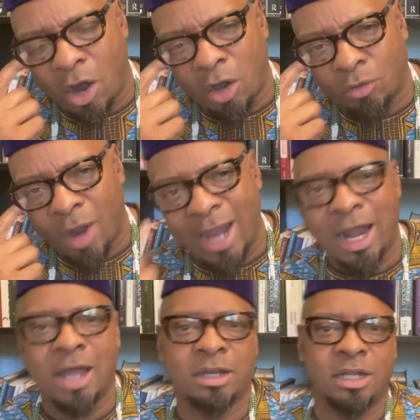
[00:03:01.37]
right
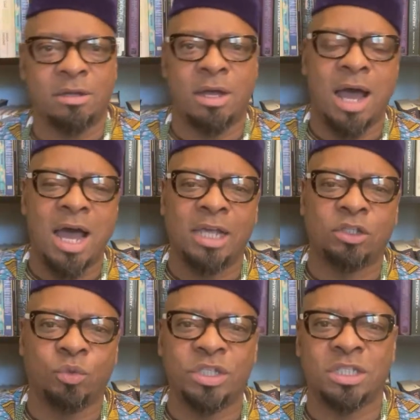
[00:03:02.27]
eye
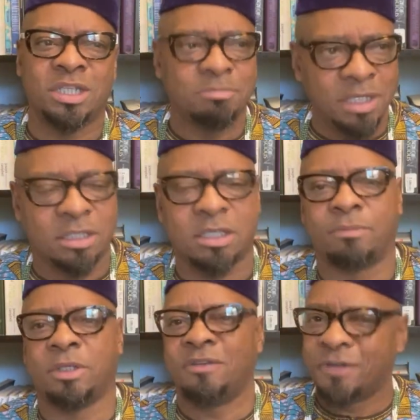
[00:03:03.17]
twitches, it means
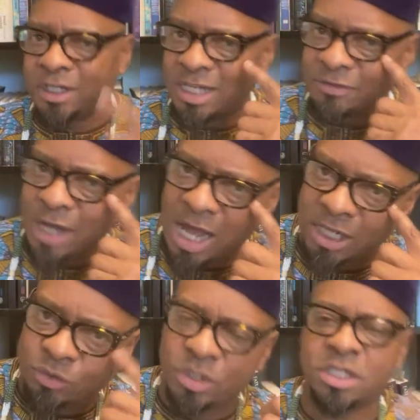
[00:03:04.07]
something. If our left eye
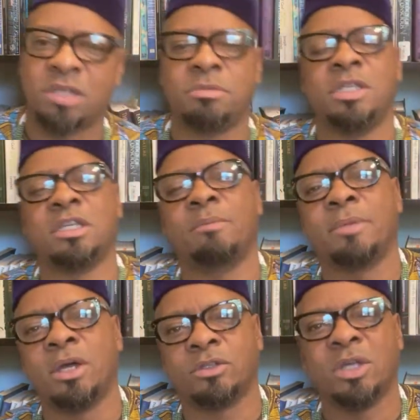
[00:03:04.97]
twitches, it means something
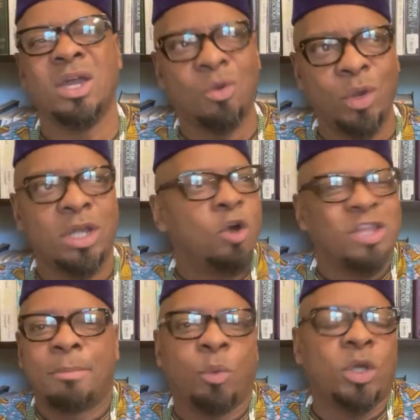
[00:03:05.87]
else. We know
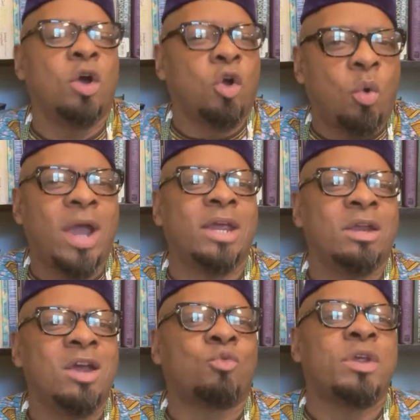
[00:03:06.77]
that, but we don't quite
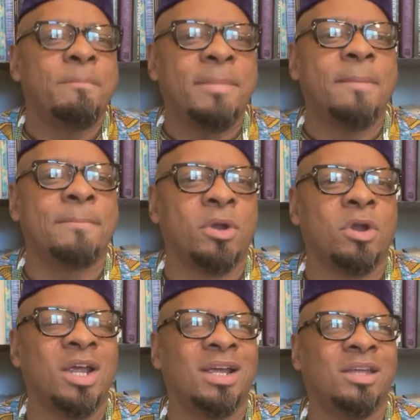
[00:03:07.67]

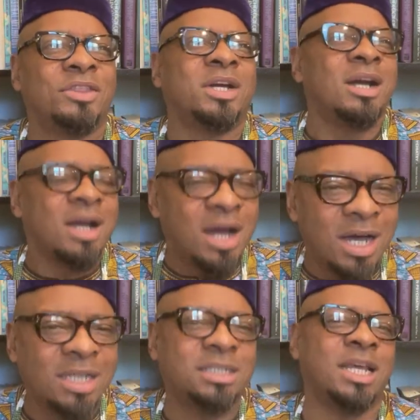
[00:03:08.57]
remember the
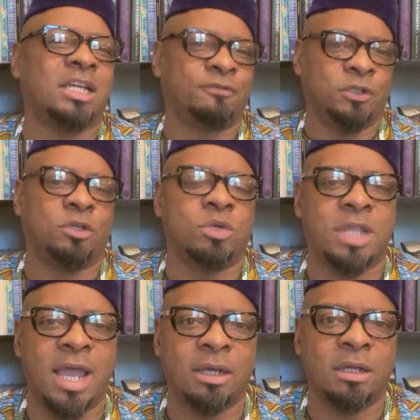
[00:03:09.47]
context for doing that.